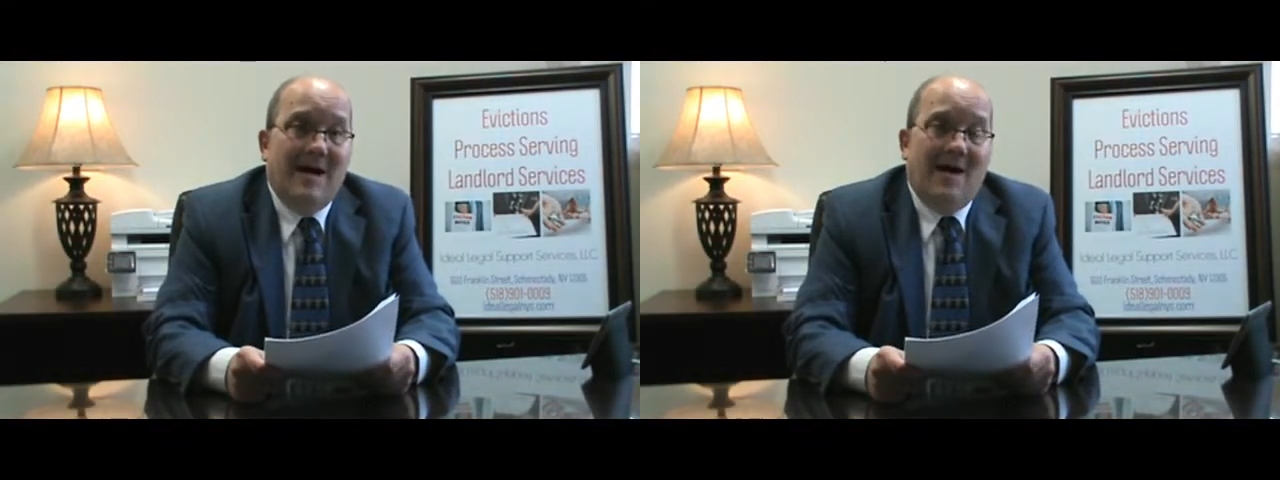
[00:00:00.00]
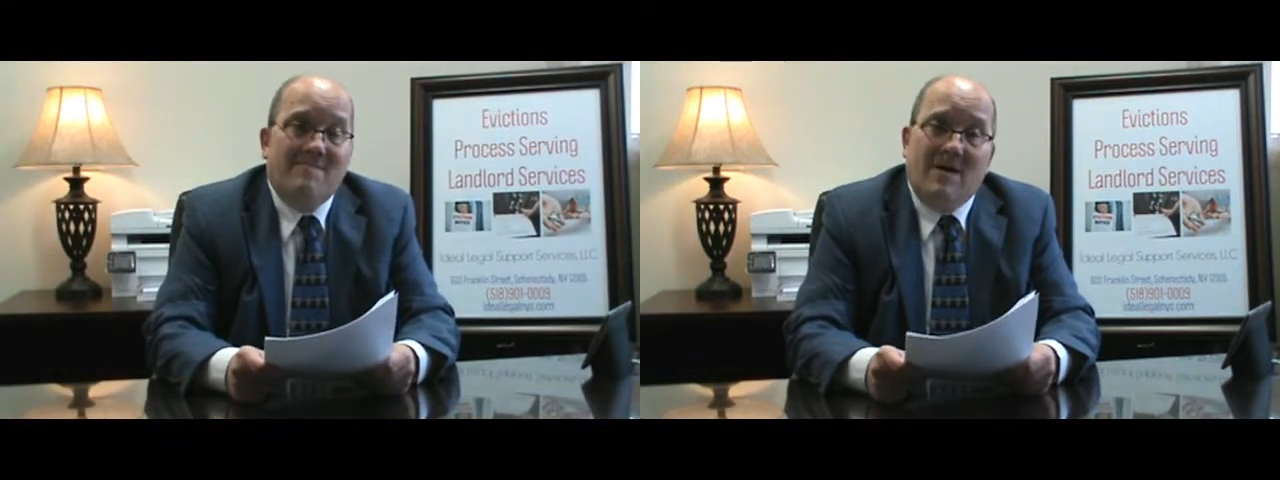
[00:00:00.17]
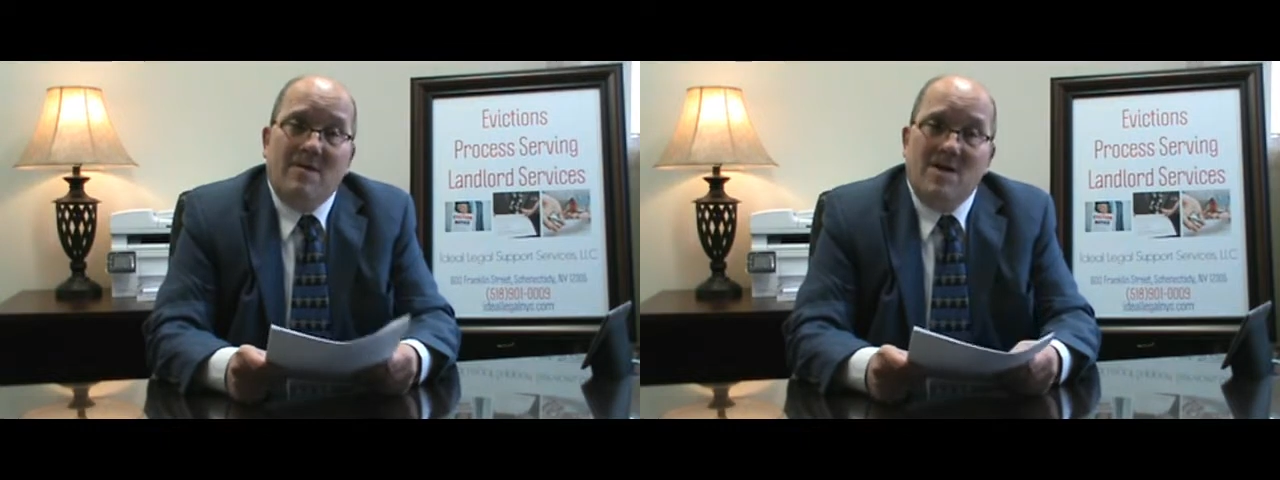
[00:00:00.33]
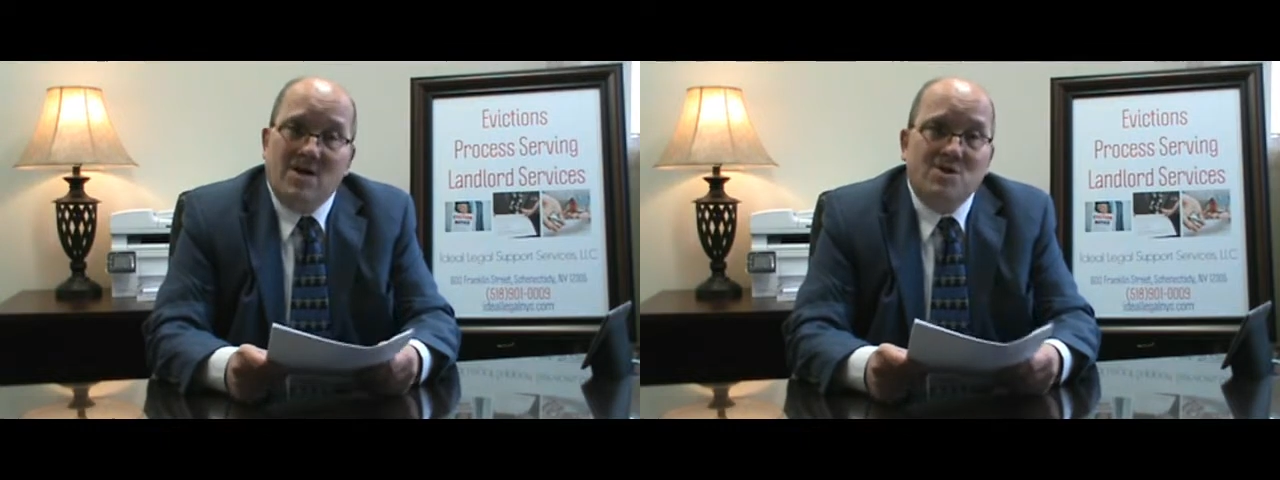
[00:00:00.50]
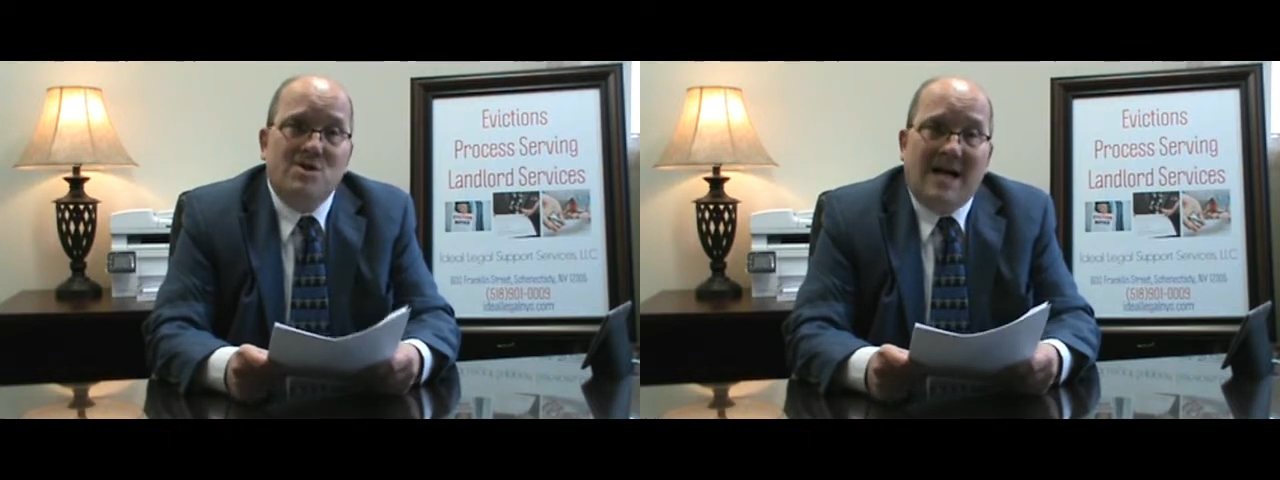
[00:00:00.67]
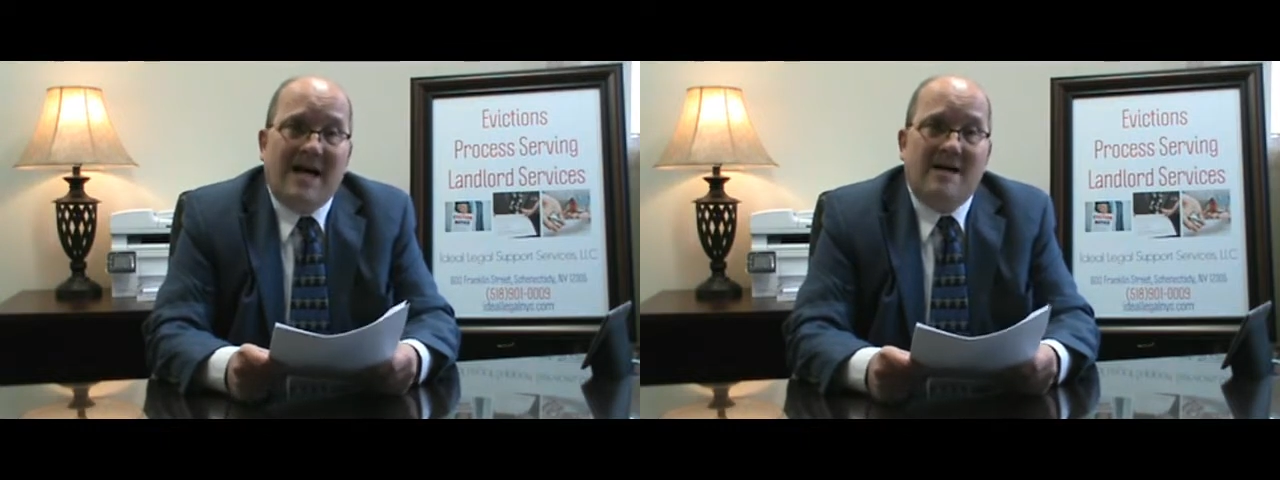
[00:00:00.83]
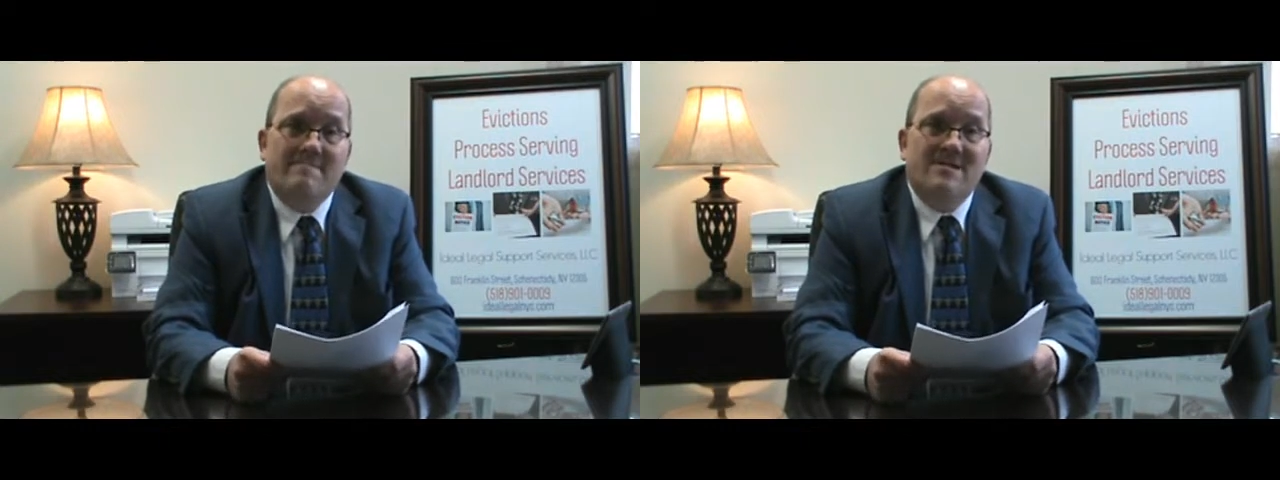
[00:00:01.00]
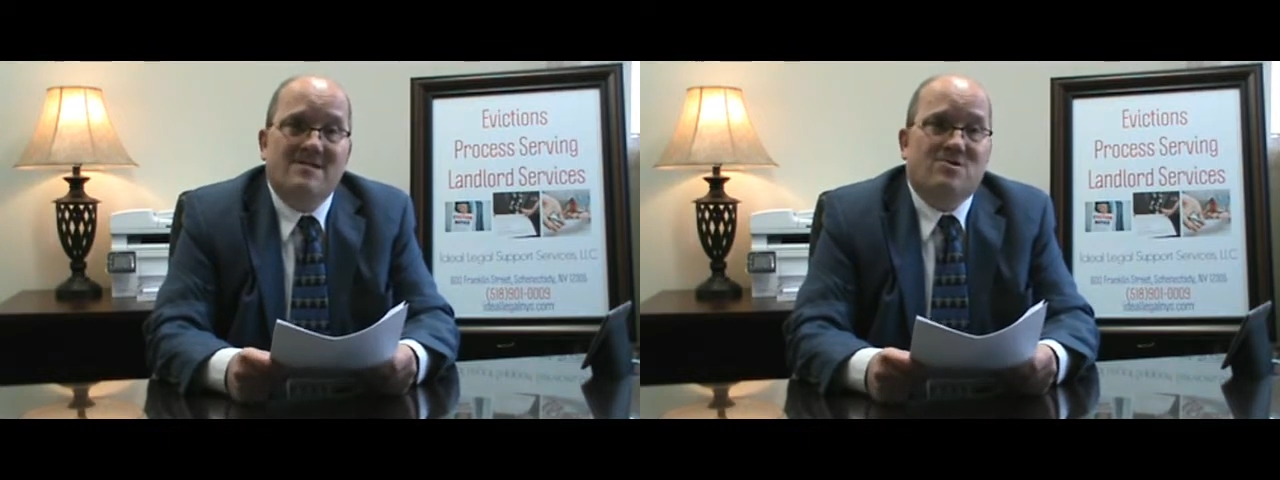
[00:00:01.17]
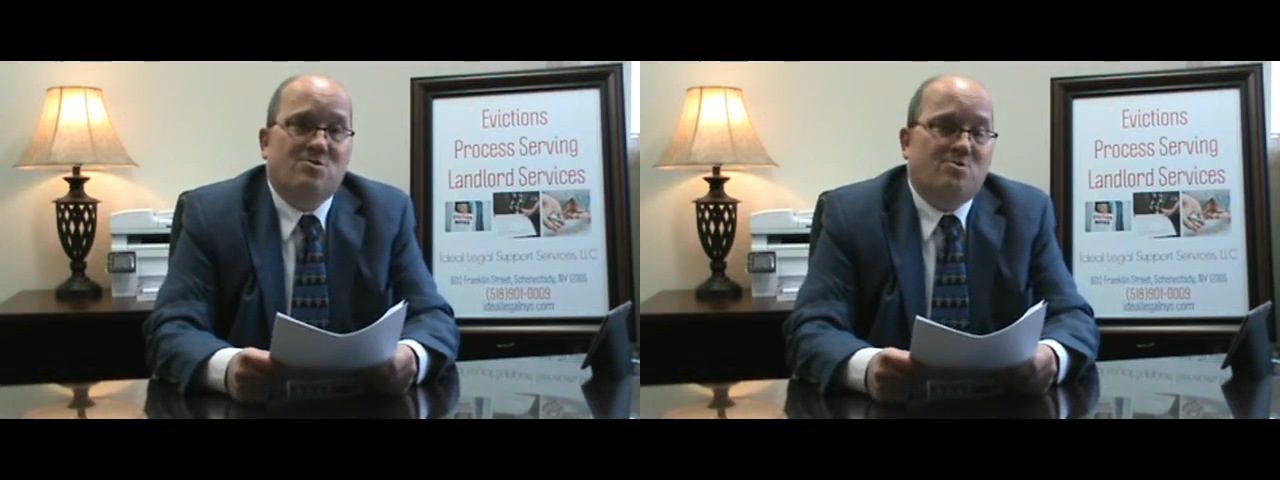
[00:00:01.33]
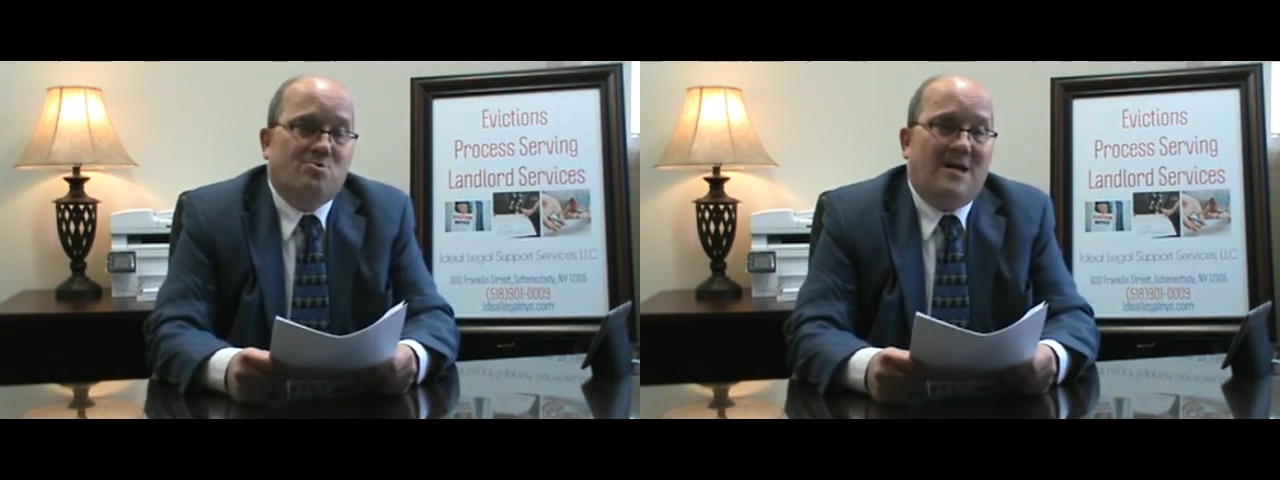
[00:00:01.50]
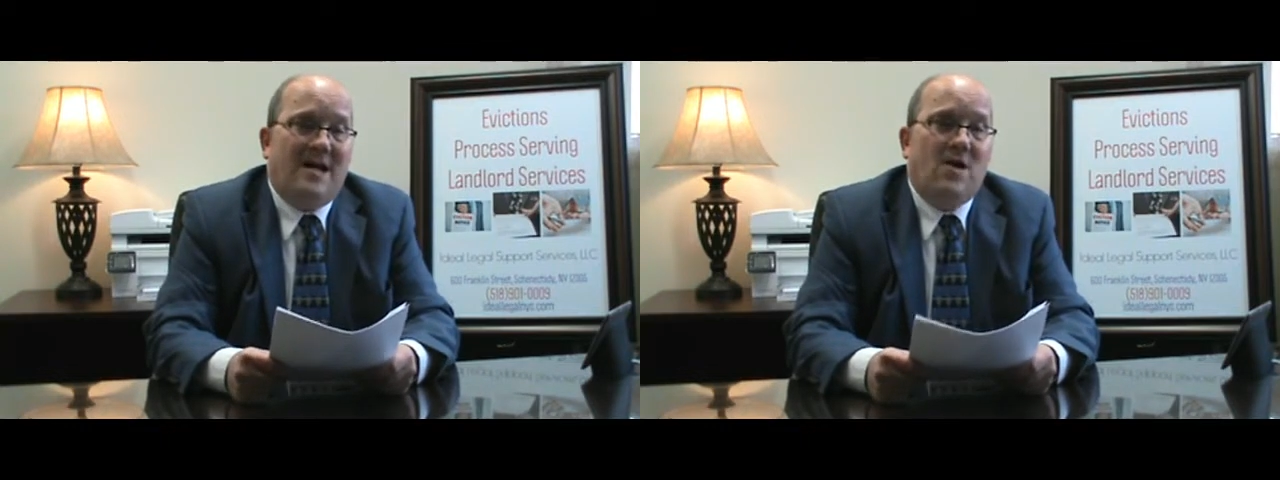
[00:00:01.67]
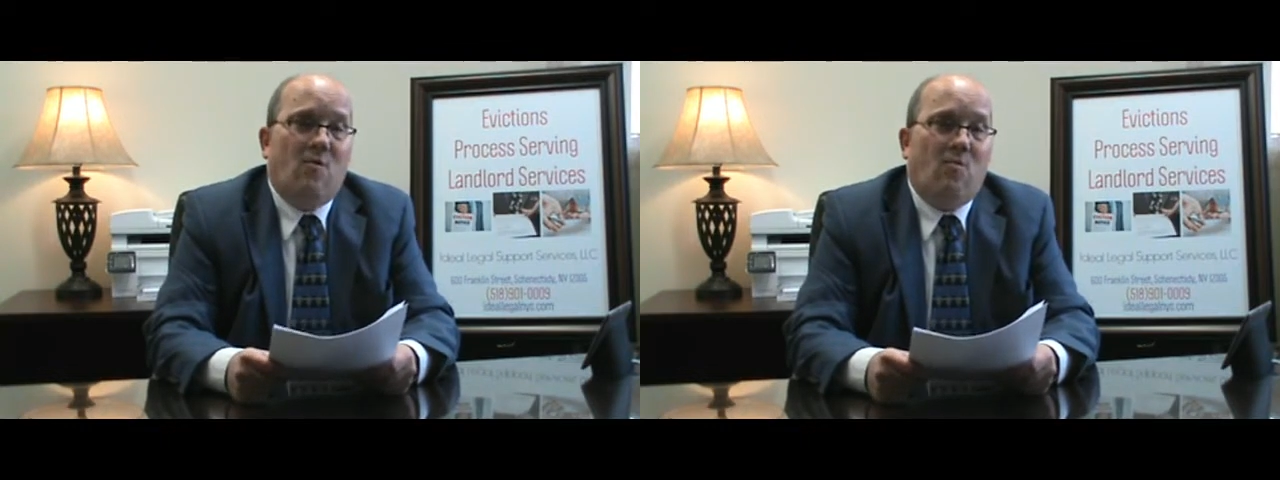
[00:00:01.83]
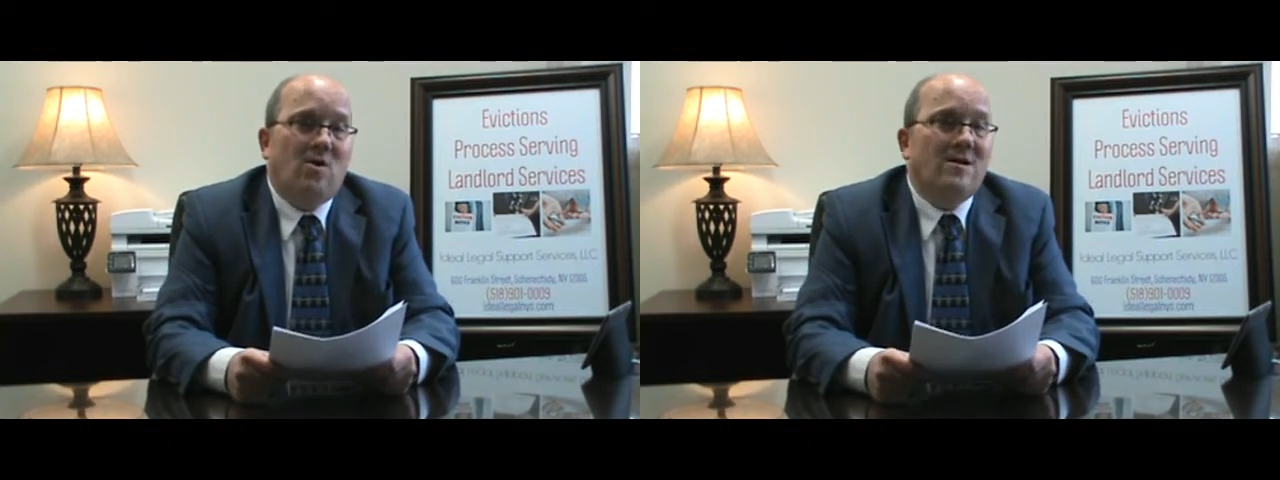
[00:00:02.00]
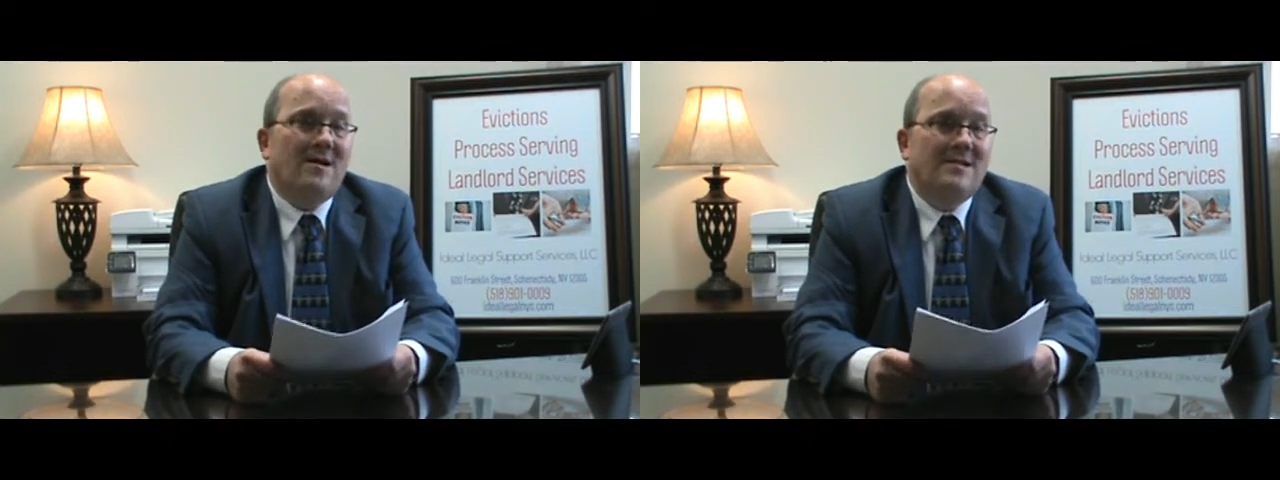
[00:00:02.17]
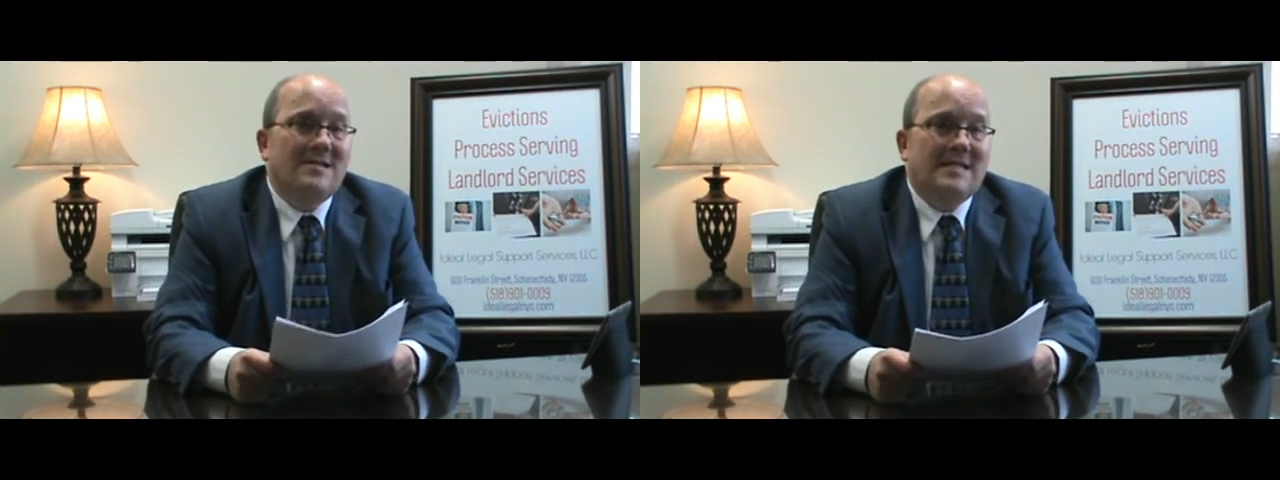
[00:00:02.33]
But their job is to try to work